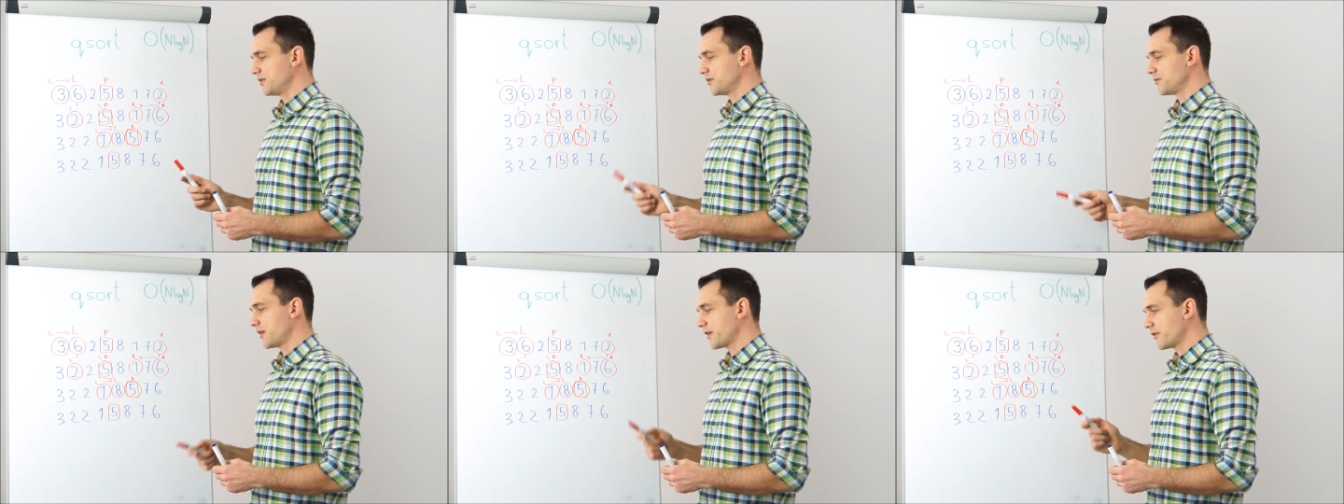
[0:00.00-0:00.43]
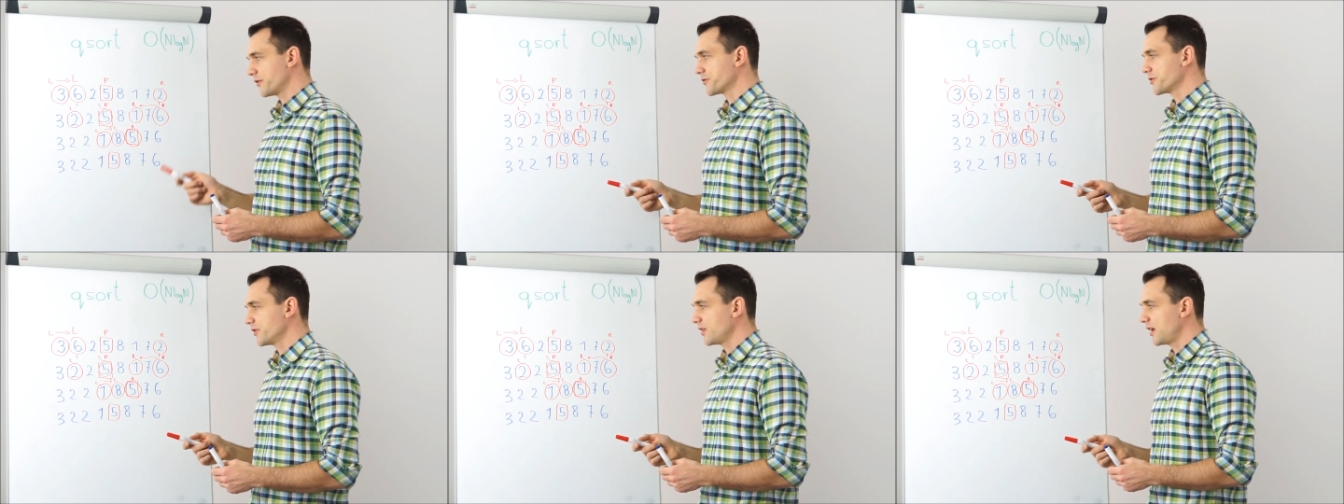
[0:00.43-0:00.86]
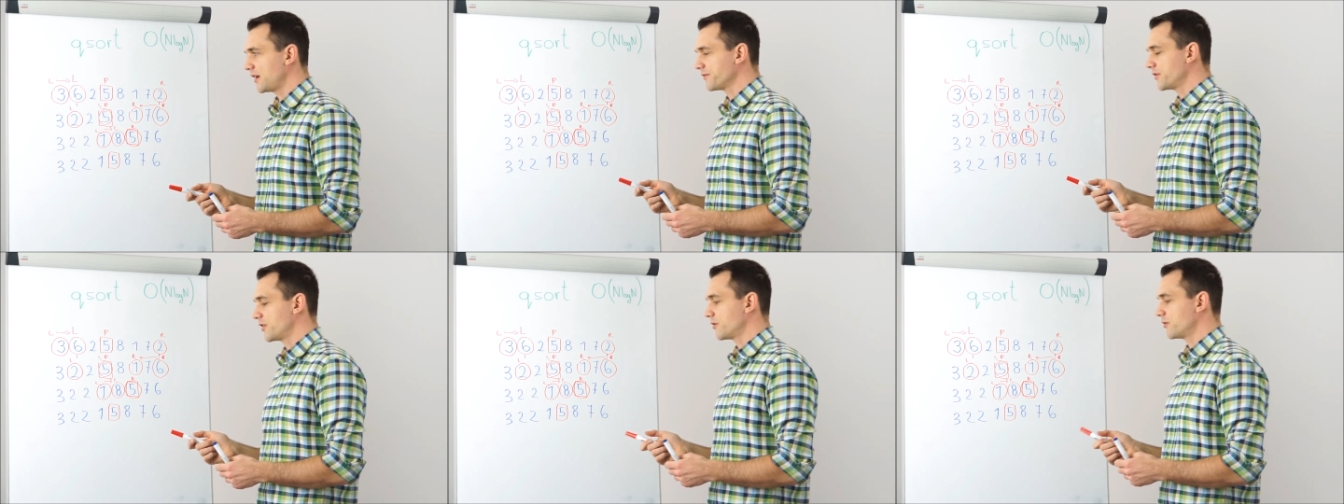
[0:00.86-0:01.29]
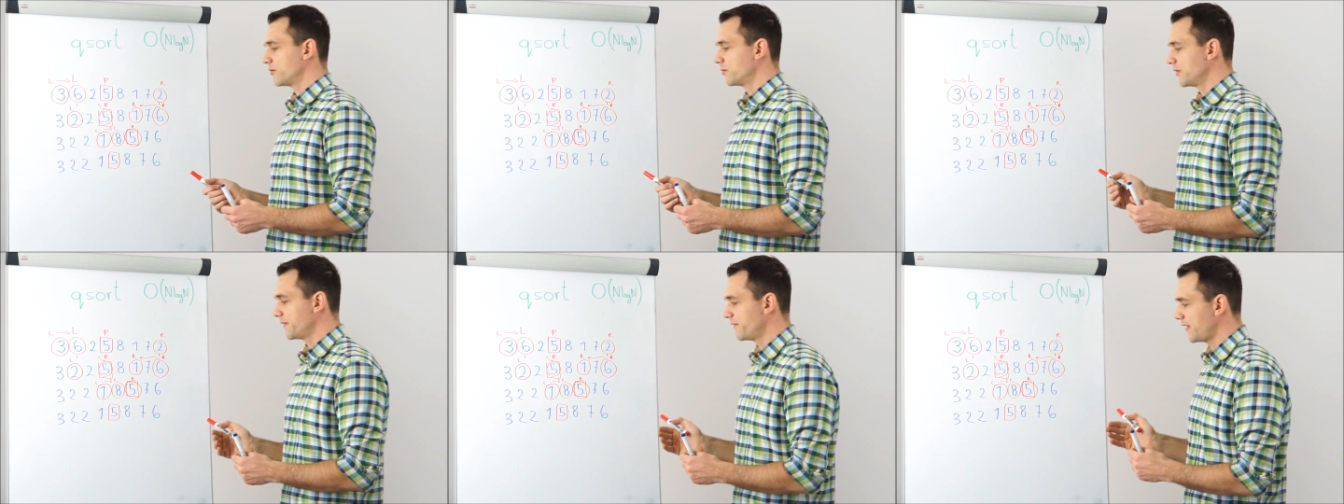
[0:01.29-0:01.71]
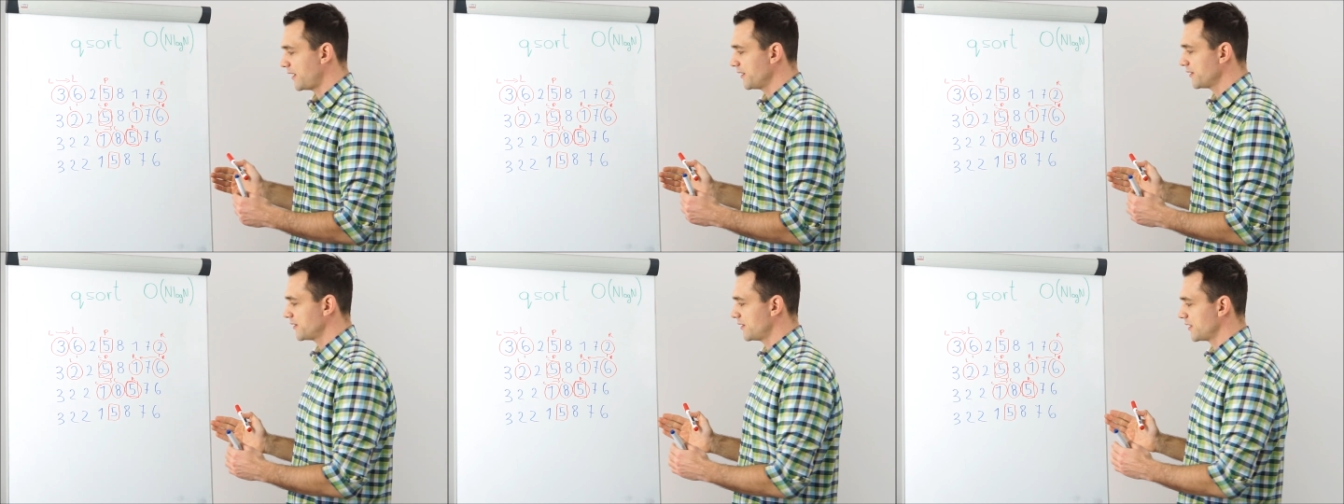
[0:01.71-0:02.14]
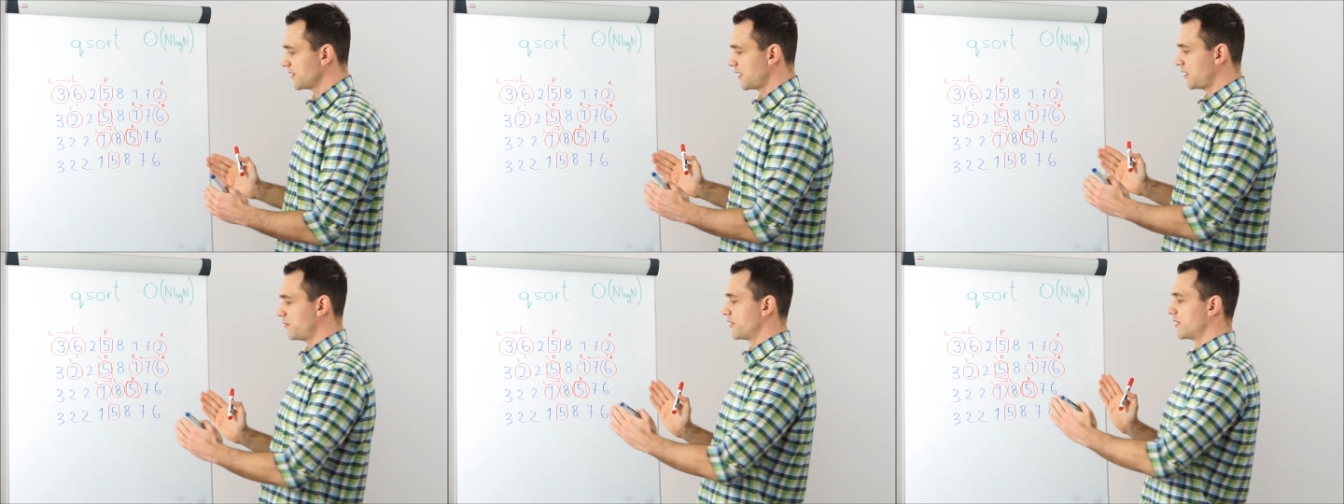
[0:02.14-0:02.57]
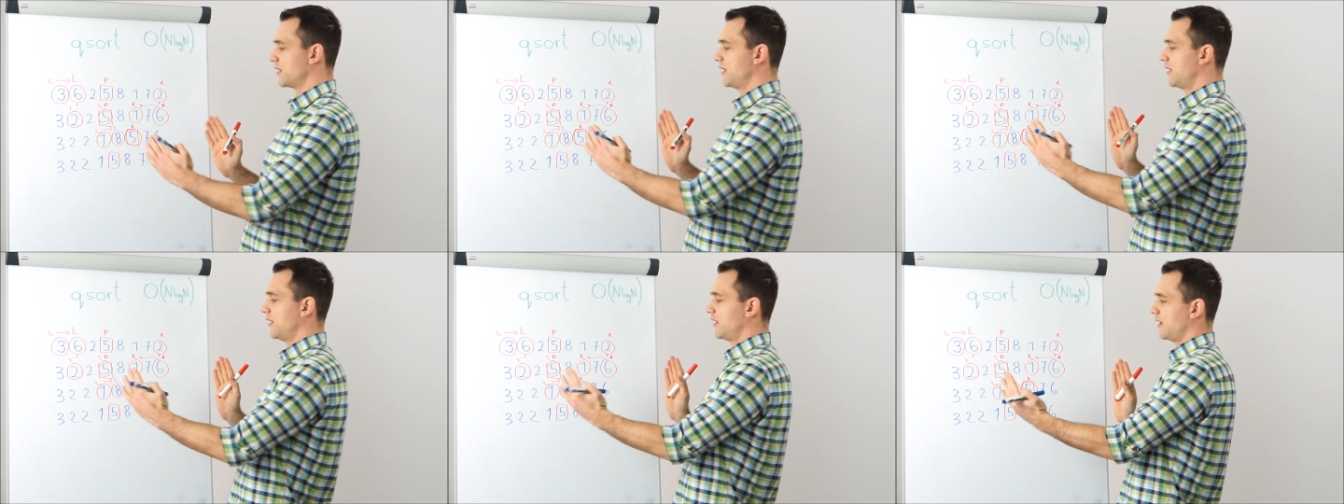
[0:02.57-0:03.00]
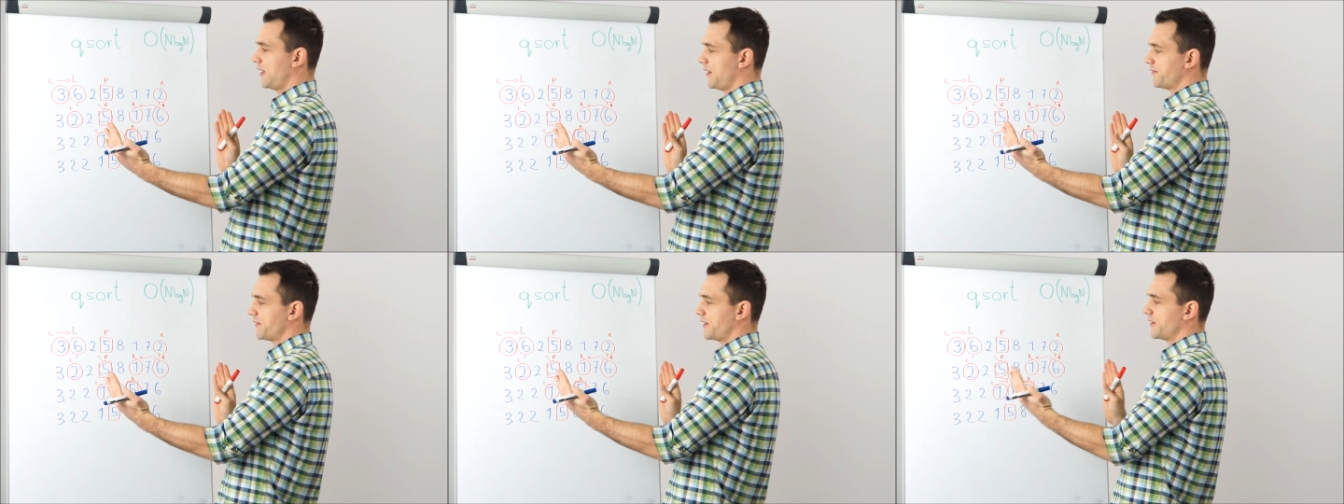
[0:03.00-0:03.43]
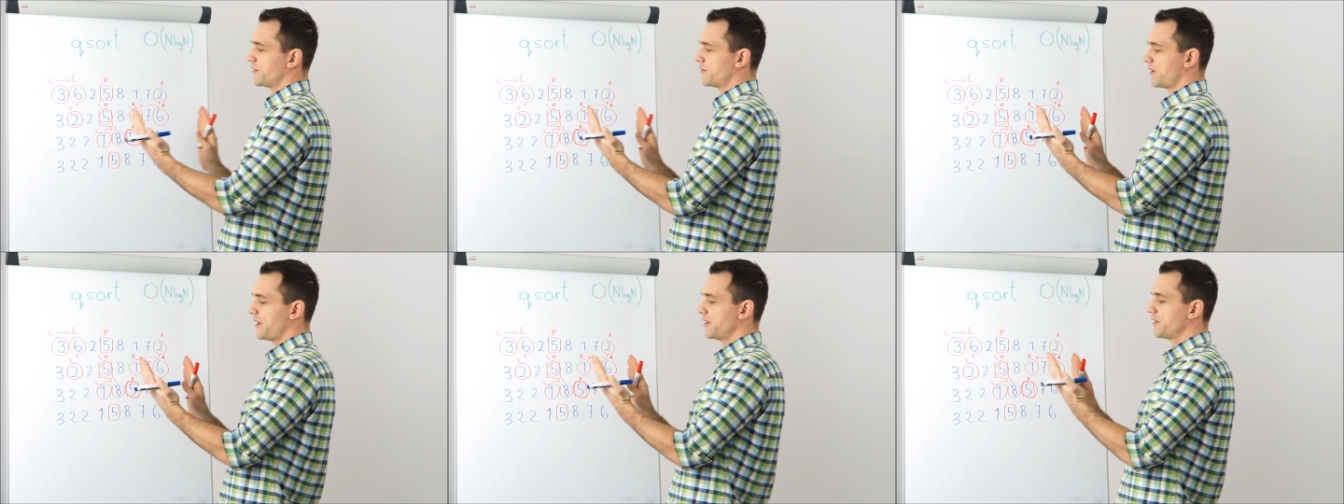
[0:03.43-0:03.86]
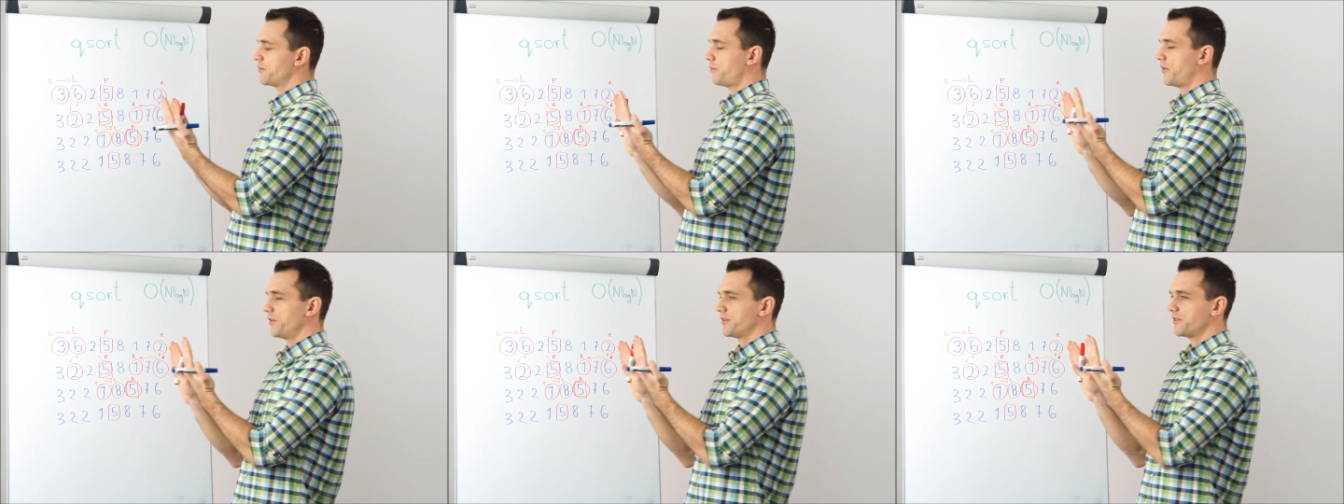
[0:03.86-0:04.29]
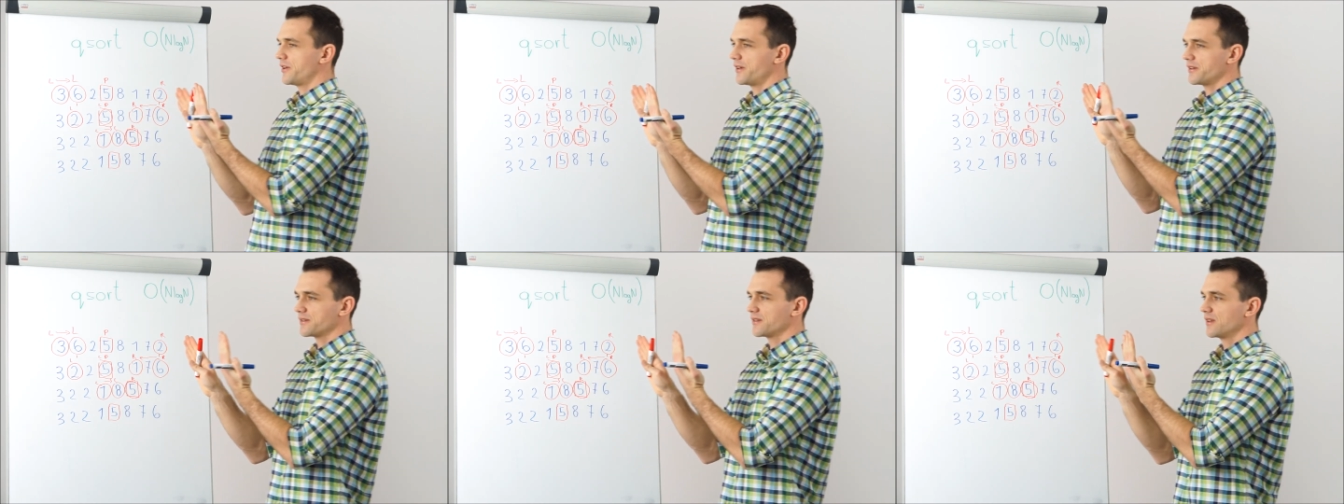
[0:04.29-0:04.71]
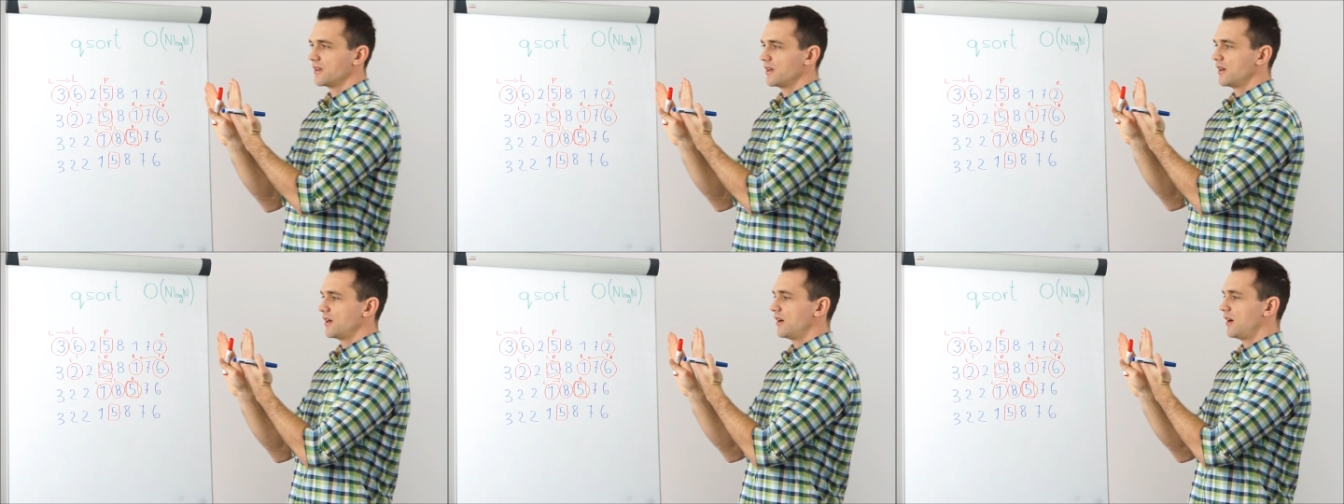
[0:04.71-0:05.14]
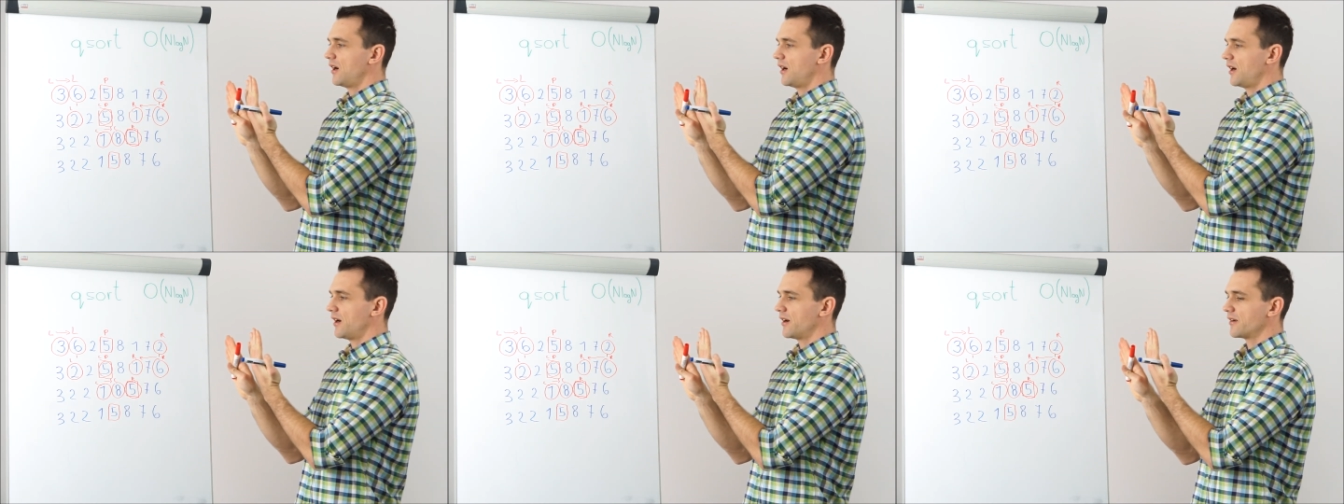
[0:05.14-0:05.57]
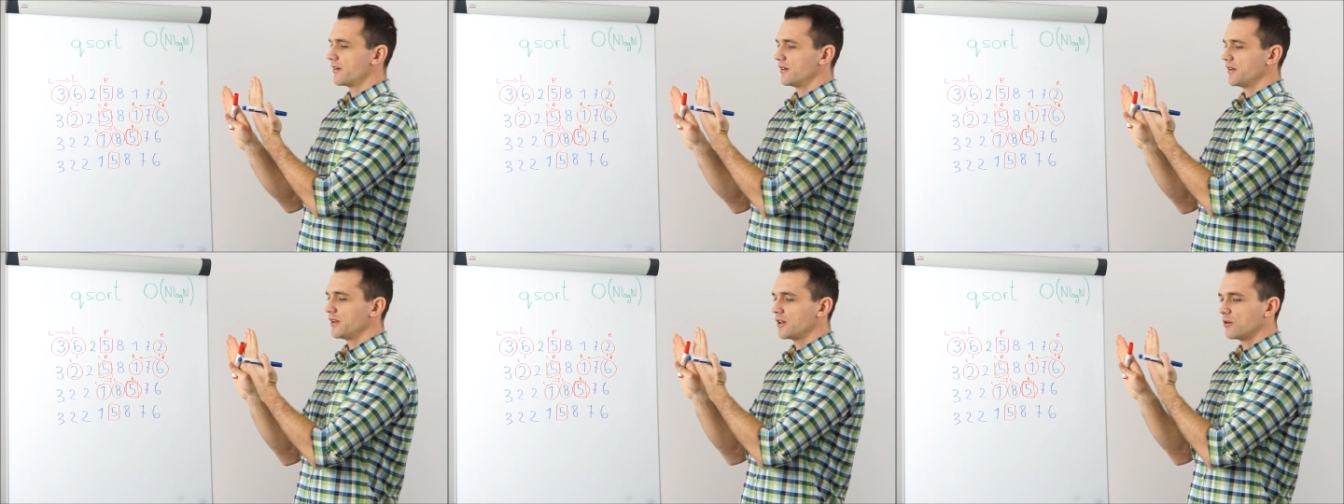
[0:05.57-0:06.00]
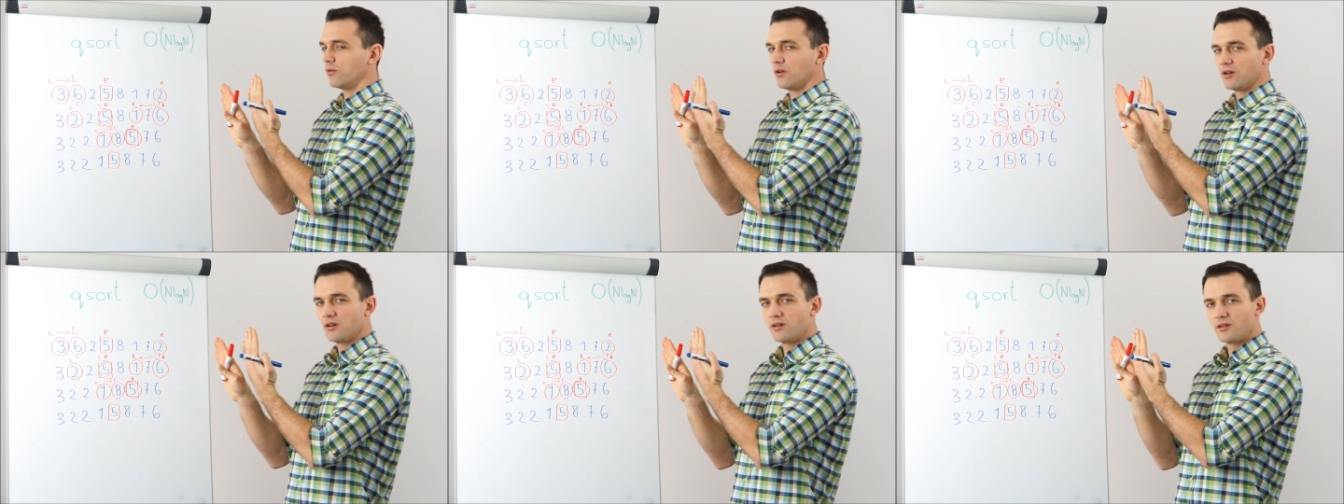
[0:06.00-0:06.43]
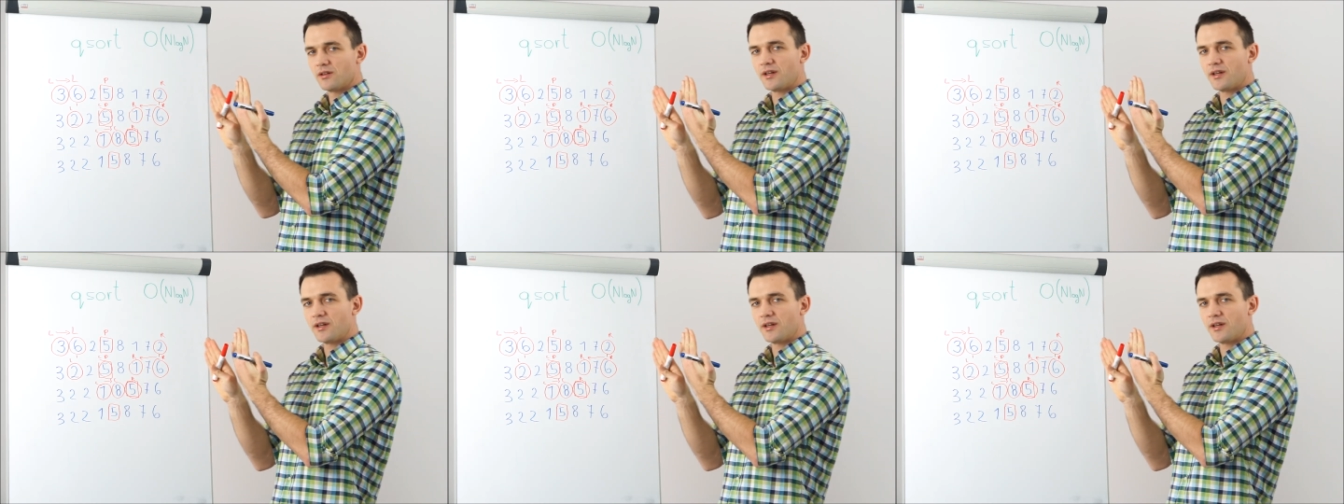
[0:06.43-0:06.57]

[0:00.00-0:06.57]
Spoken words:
recursion after we find that our left and right pointers are equal.